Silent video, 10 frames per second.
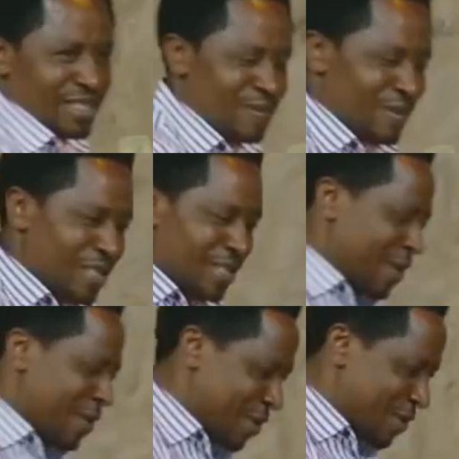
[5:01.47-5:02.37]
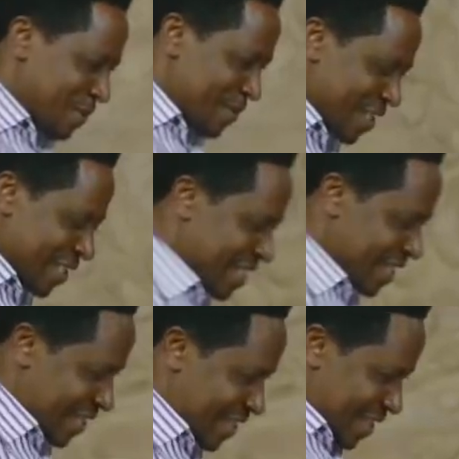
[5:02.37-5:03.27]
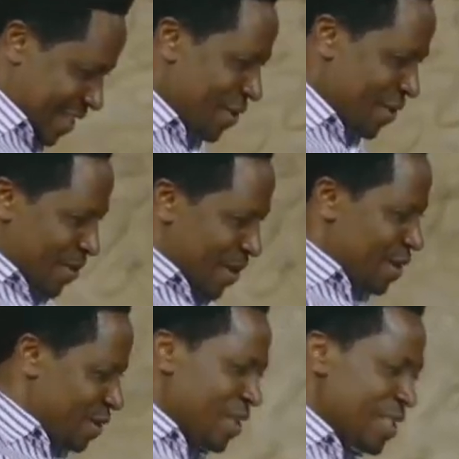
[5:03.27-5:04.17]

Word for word: Praise the Lord. Thank you. I thought I